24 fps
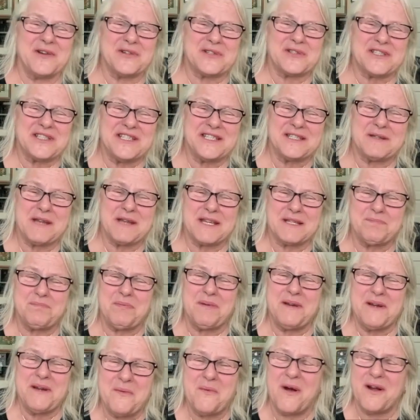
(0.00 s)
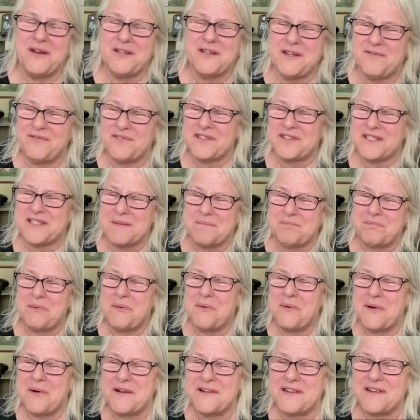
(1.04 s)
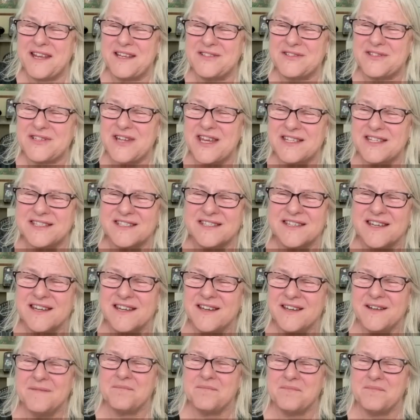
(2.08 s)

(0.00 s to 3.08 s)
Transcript: So she's just been a wonderful support, and just,